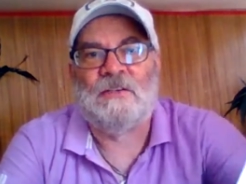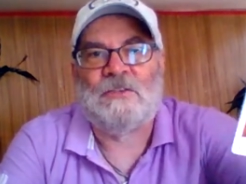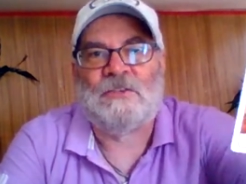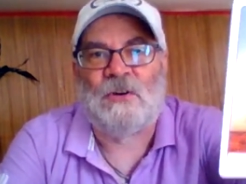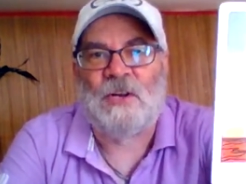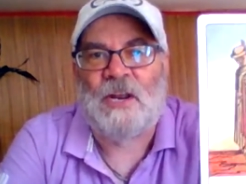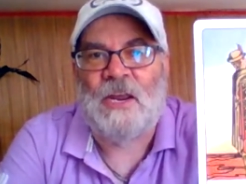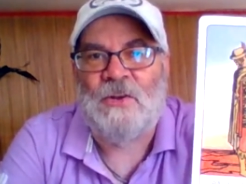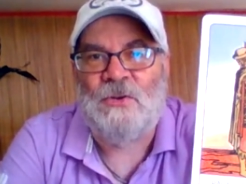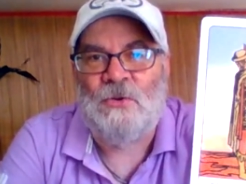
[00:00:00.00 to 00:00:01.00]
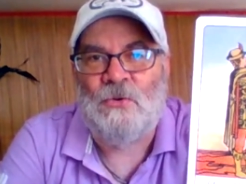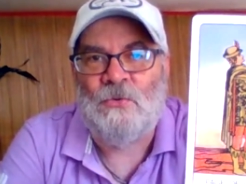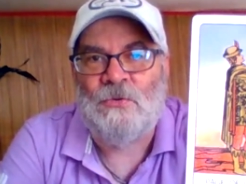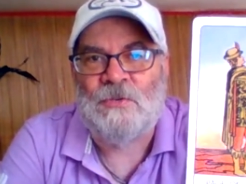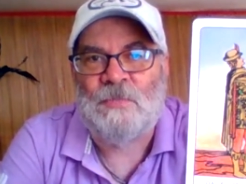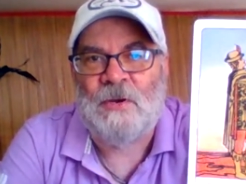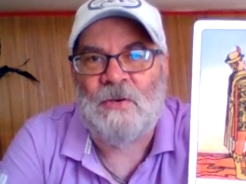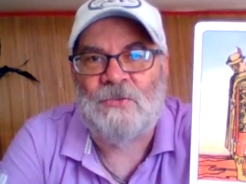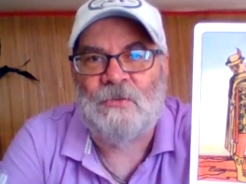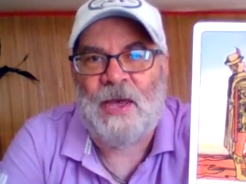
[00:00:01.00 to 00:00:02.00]
starting a new
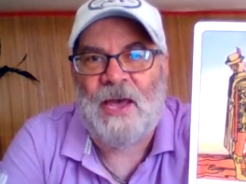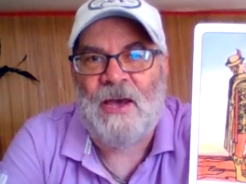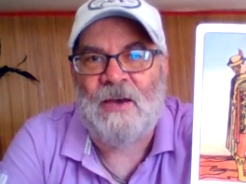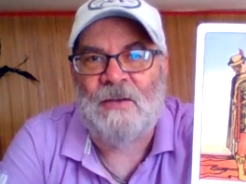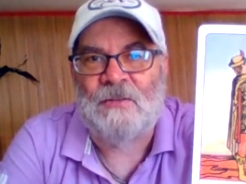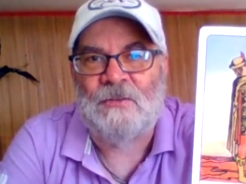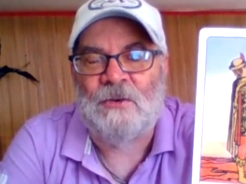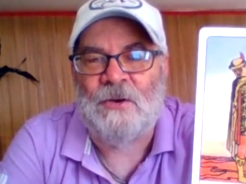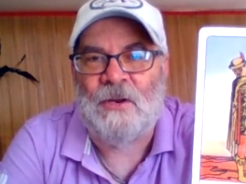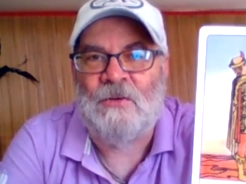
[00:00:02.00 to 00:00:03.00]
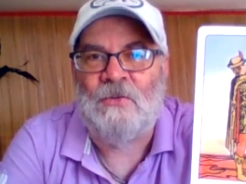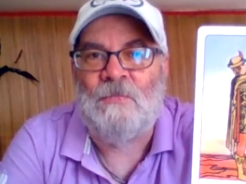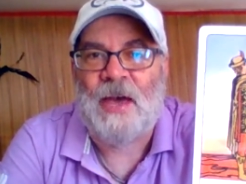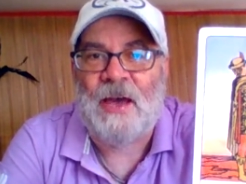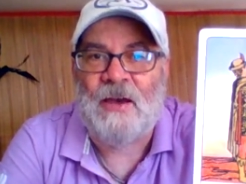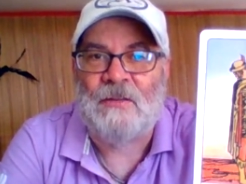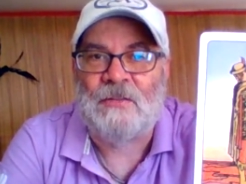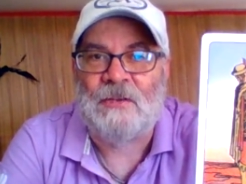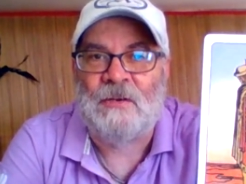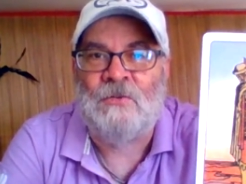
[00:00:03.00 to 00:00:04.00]
spiritual path or a new
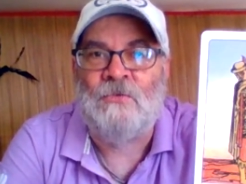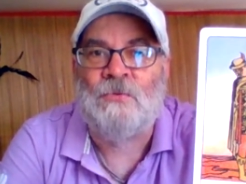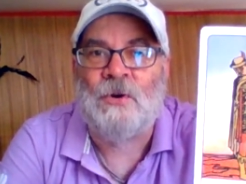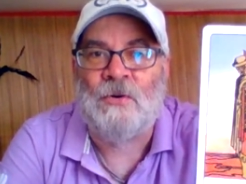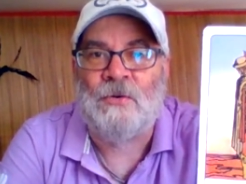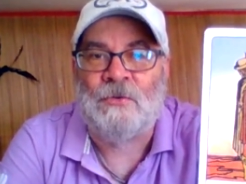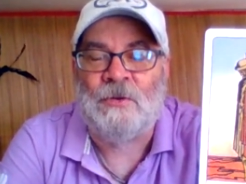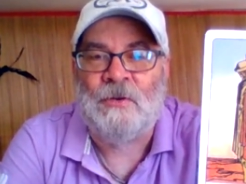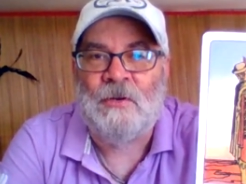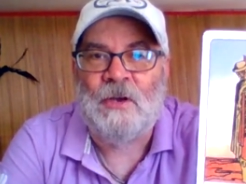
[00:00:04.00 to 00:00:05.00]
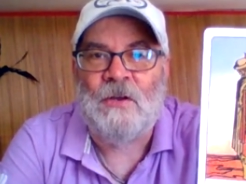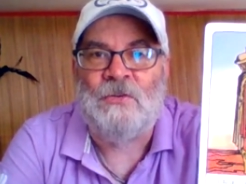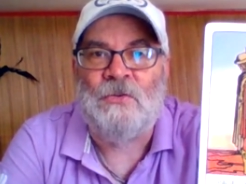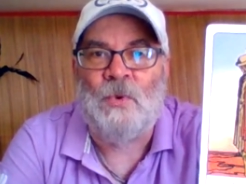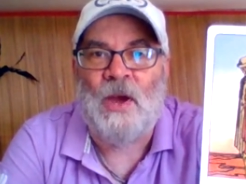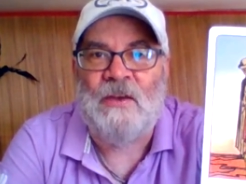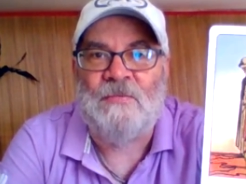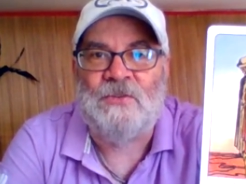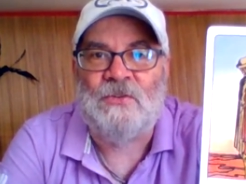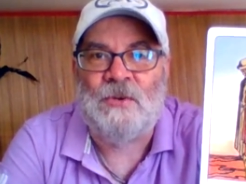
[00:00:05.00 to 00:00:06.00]
path, a new road, a new way
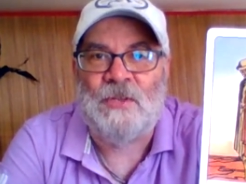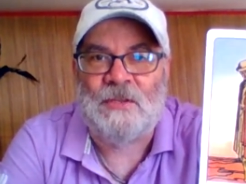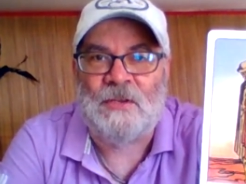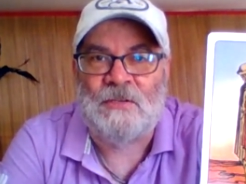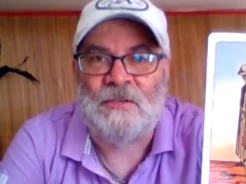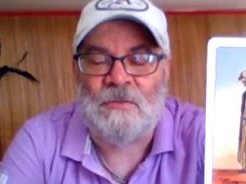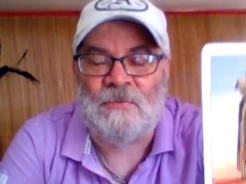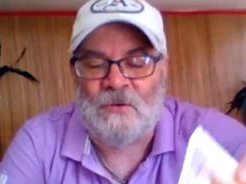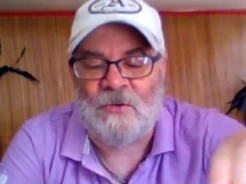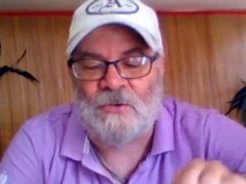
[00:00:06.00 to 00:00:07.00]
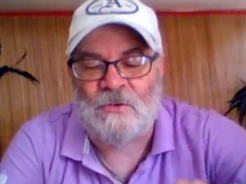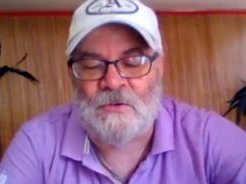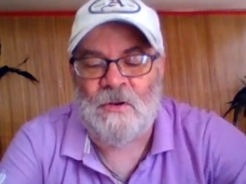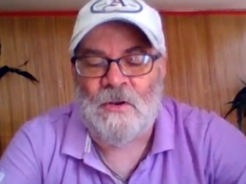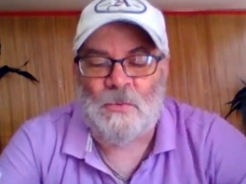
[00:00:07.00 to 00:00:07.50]
of doing things in the future.